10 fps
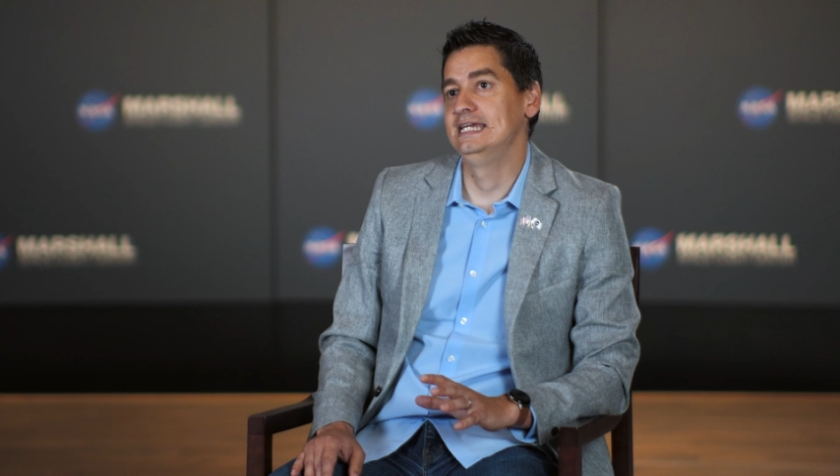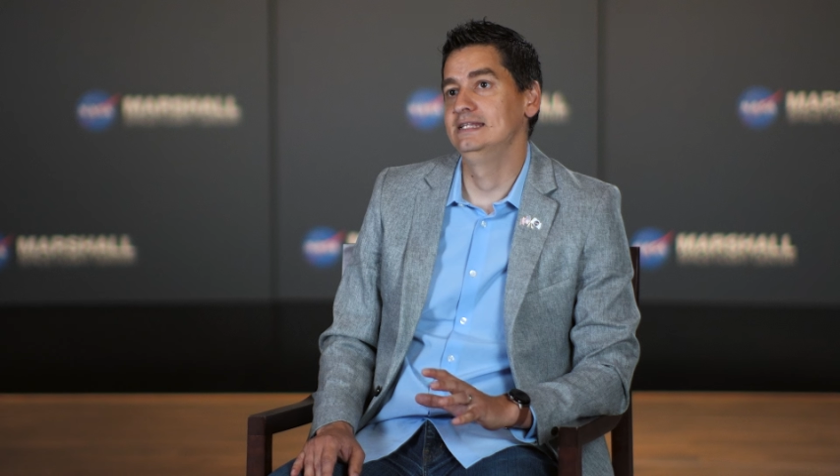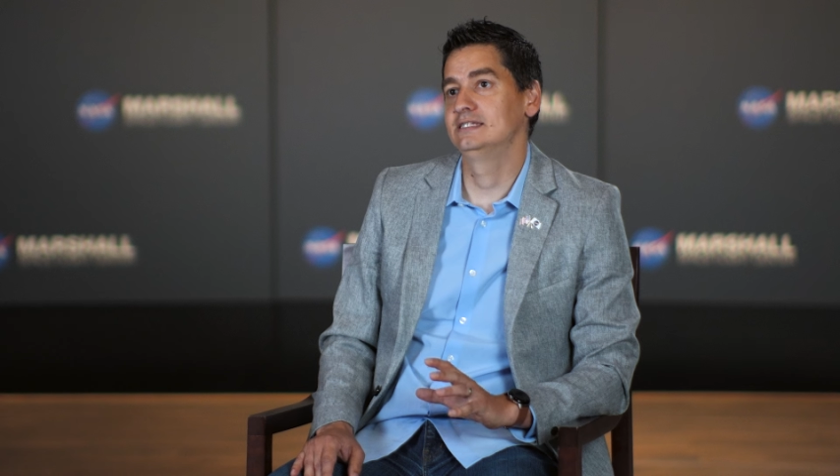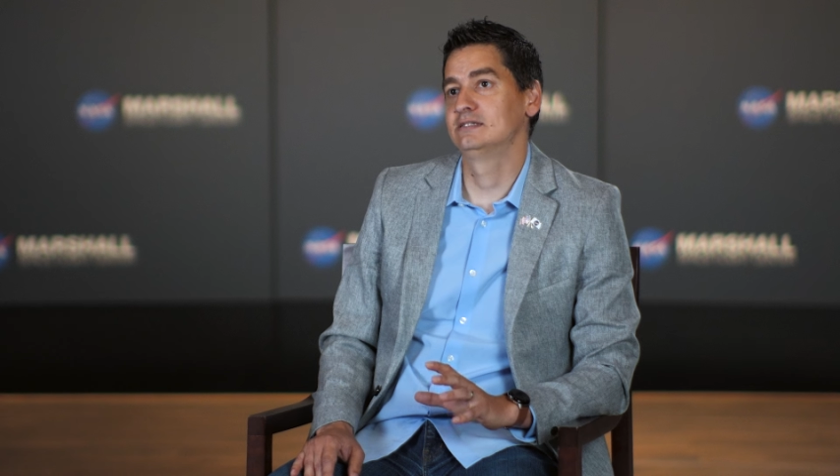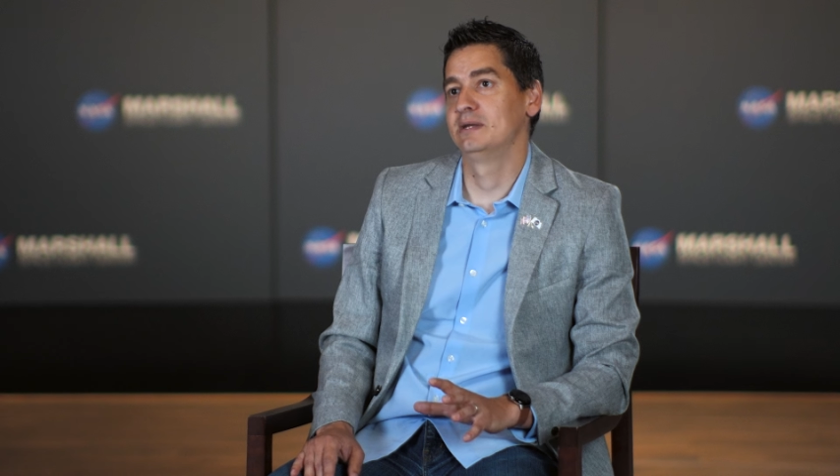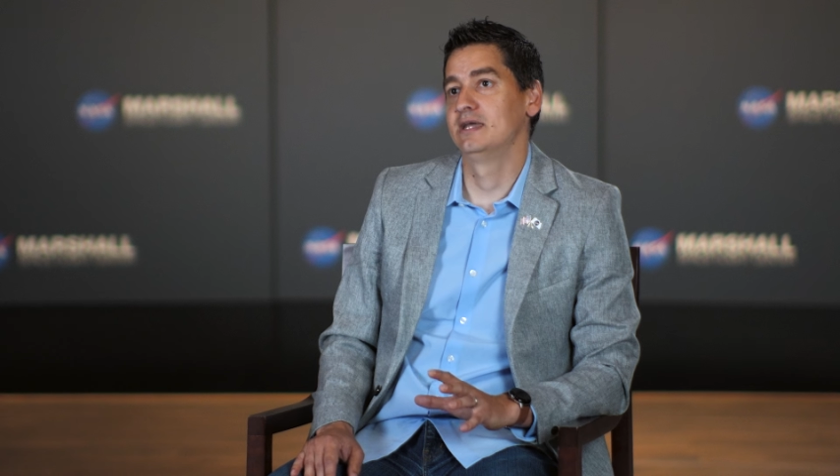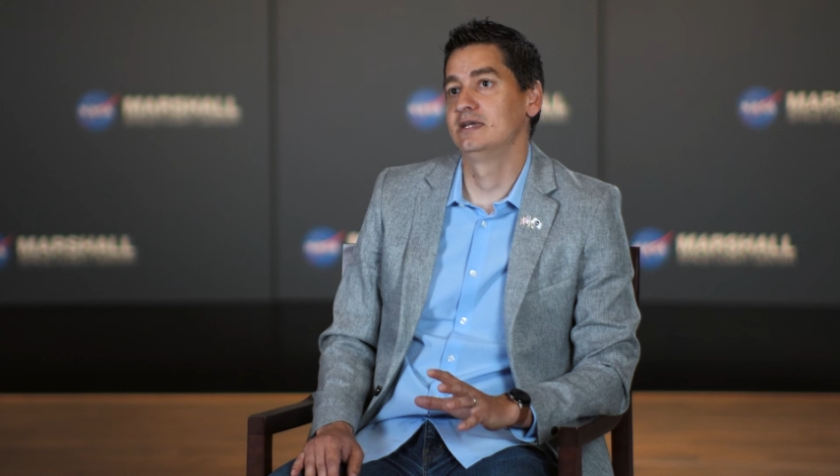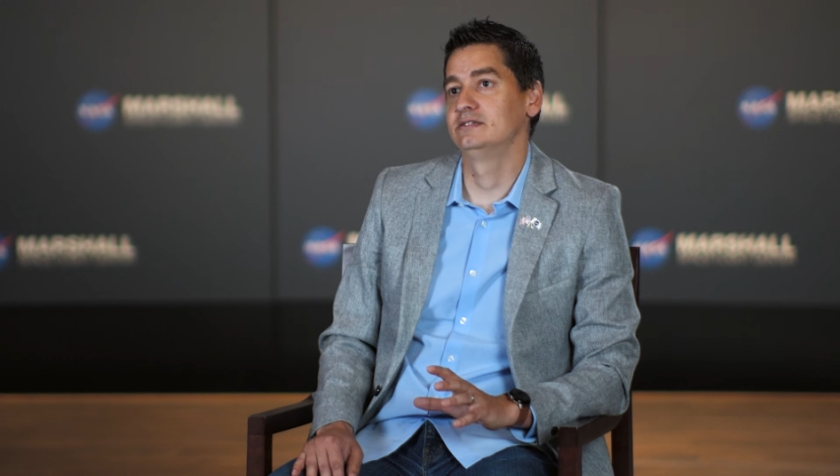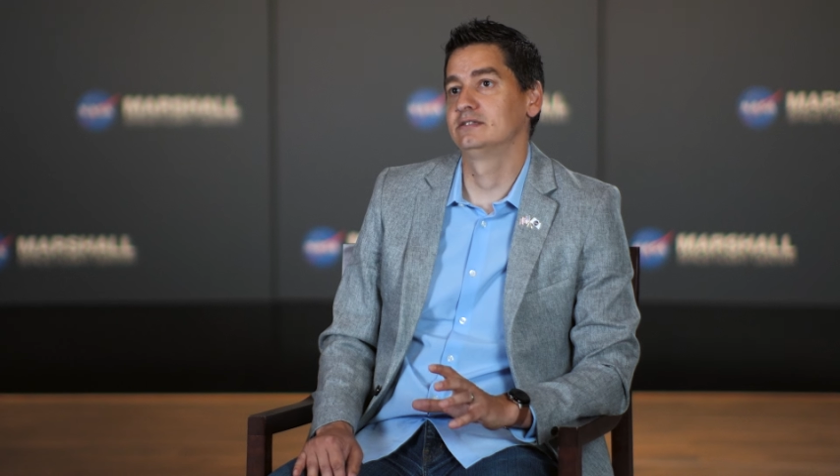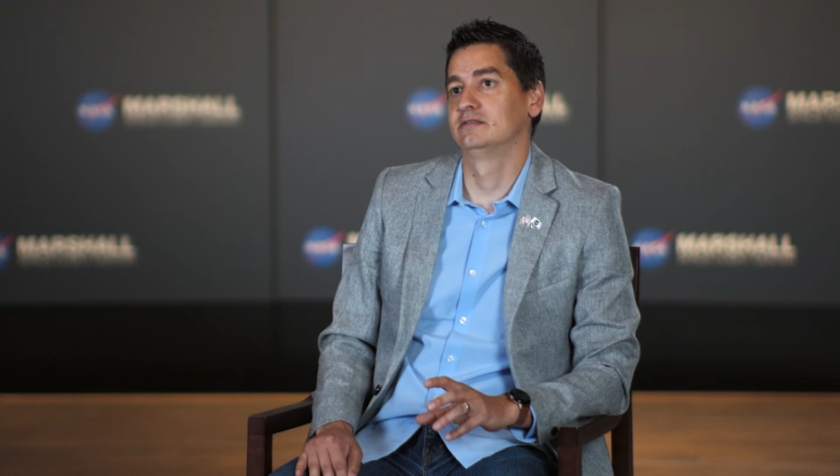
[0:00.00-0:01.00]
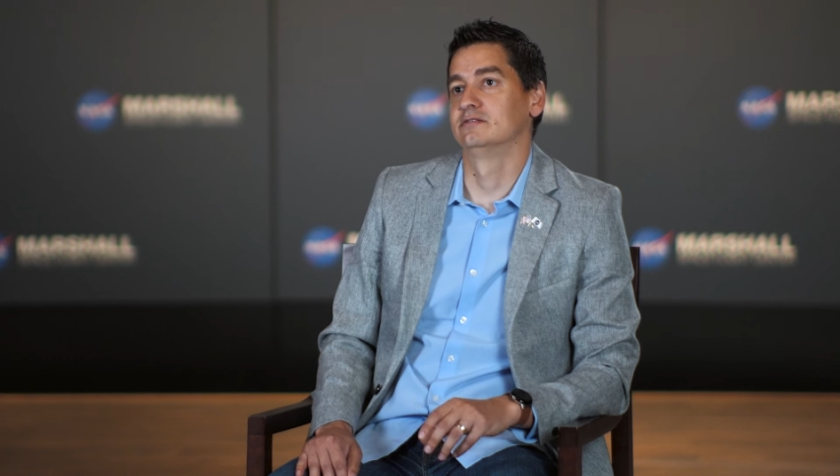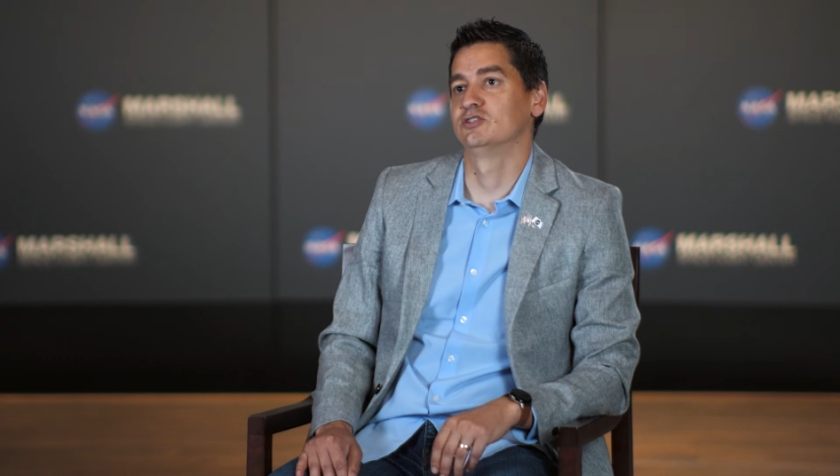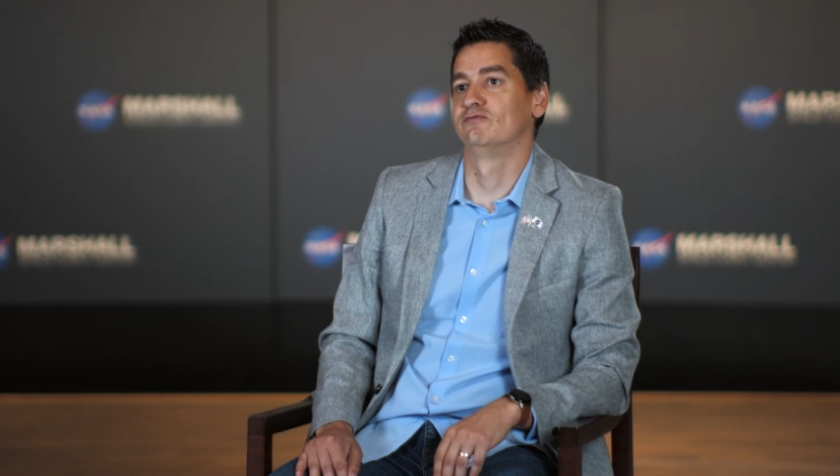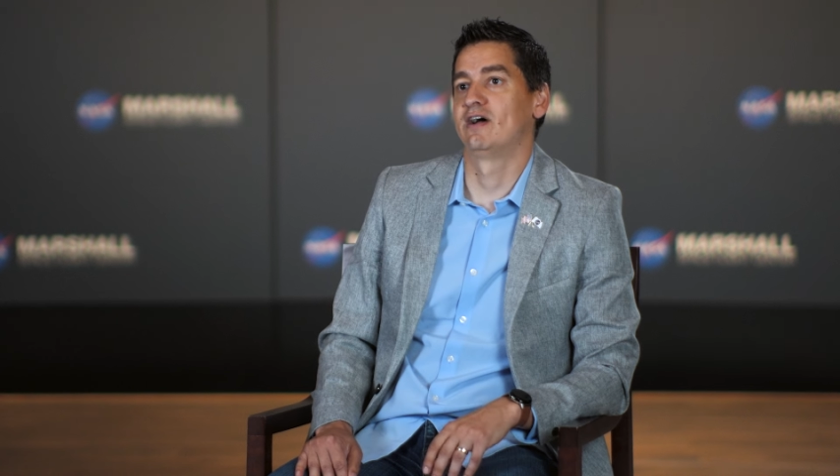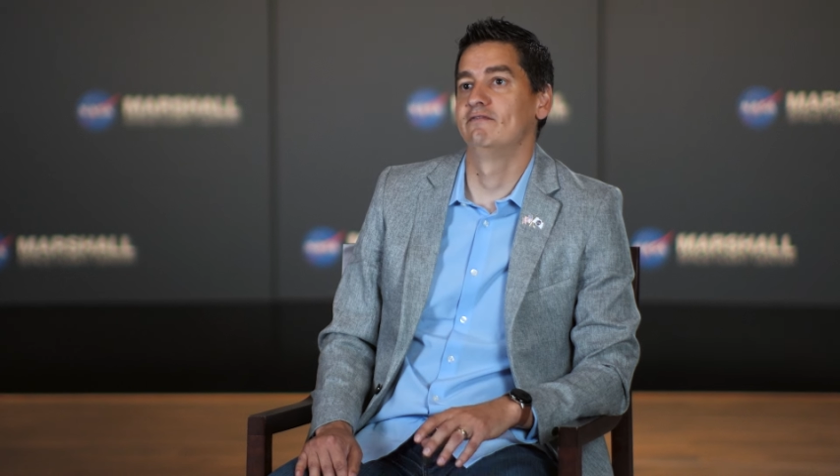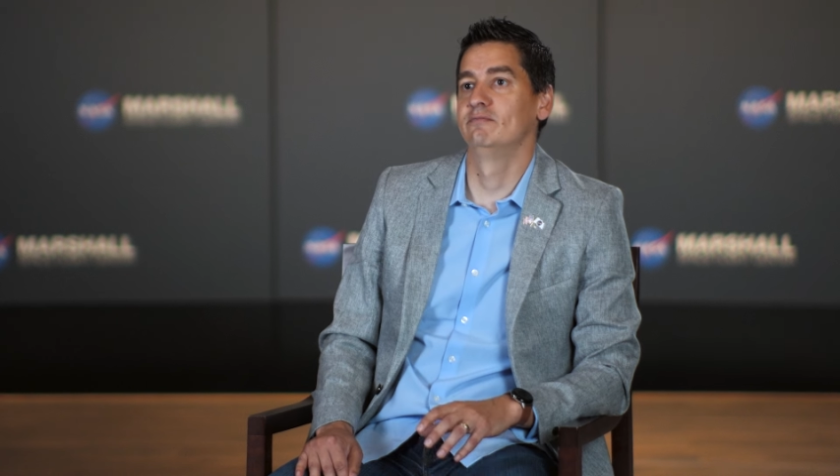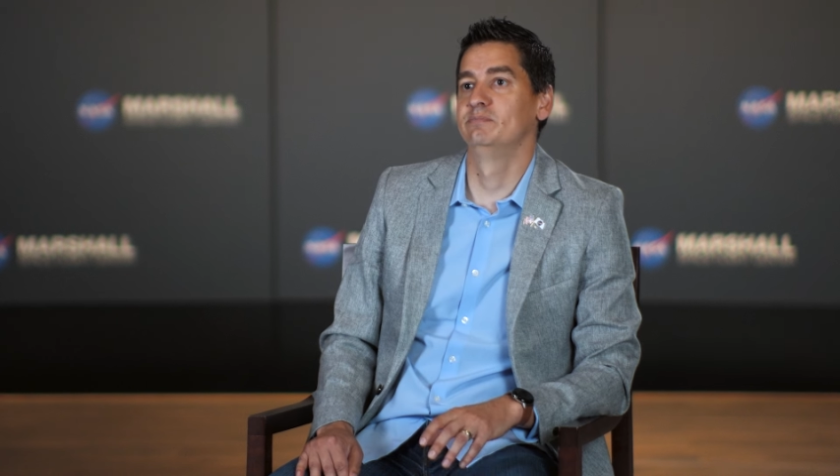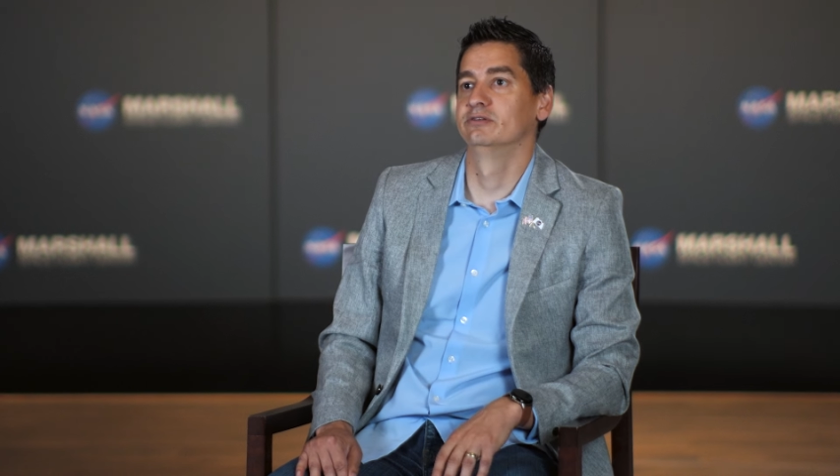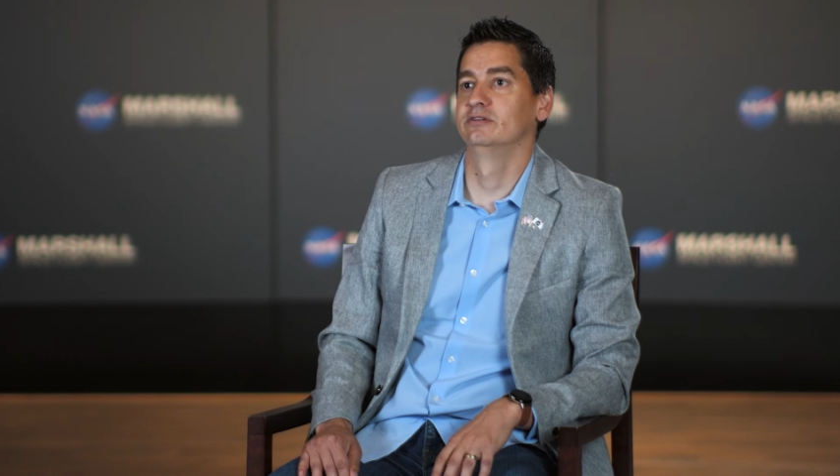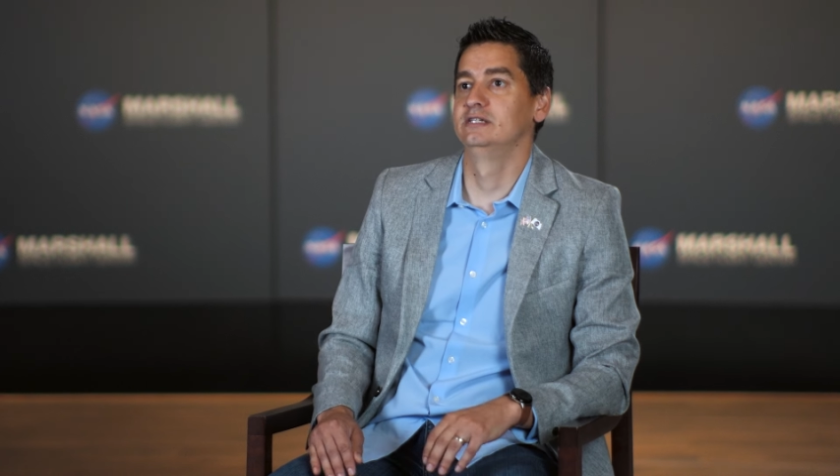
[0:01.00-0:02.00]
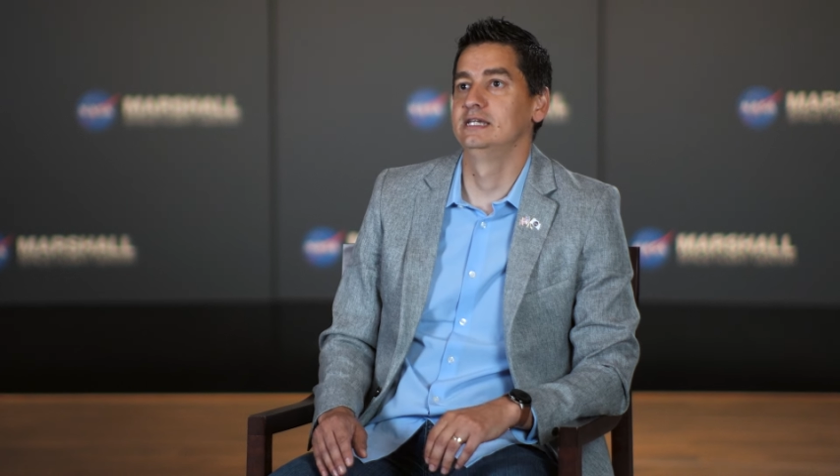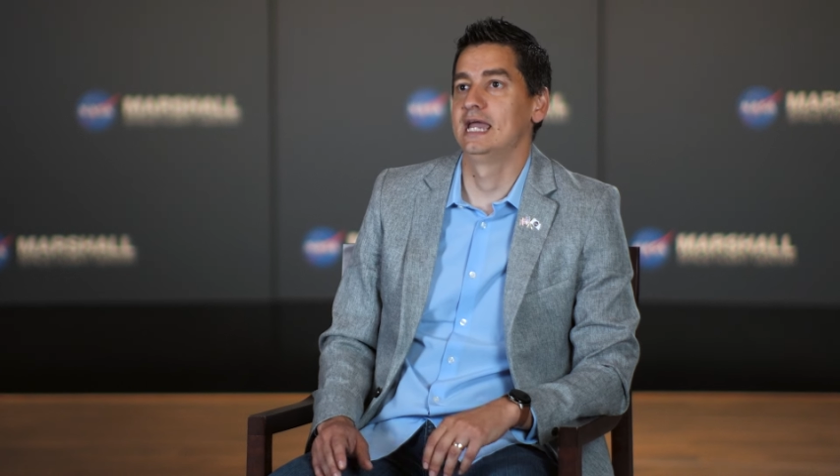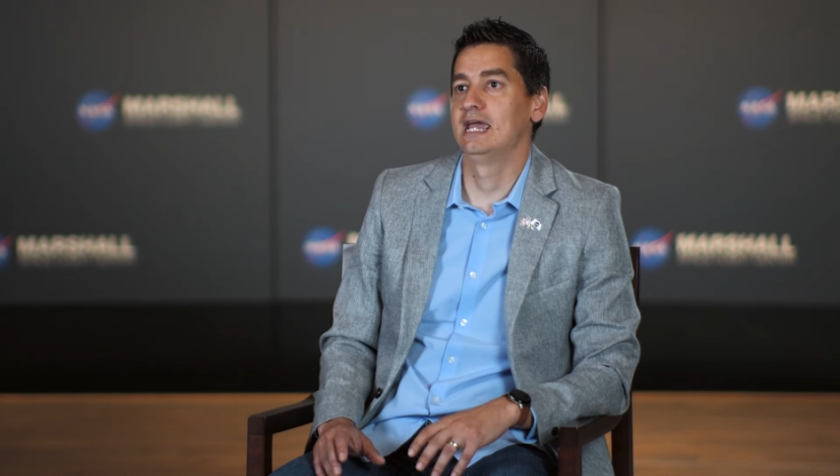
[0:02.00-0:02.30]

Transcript: in space the survivability